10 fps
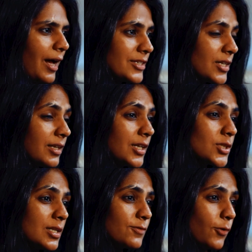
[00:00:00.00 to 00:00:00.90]
Our
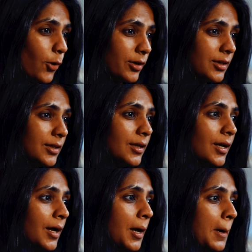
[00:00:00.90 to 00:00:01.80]
generation has forgotten it
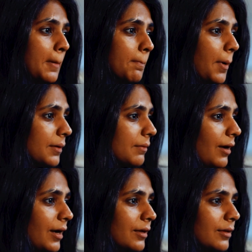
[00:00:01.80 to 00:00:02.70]
but
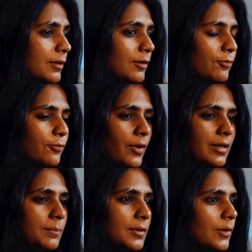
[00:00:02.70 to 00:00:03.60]
uh, if
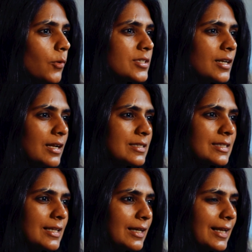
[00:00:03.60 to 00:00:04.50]
anybody goes and
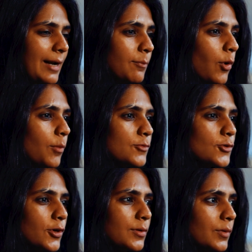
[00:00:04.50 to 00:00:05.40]
asks their
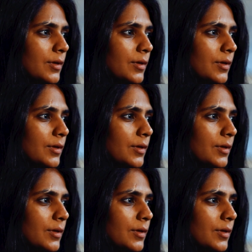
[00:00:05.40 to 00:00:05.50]
grandmoms or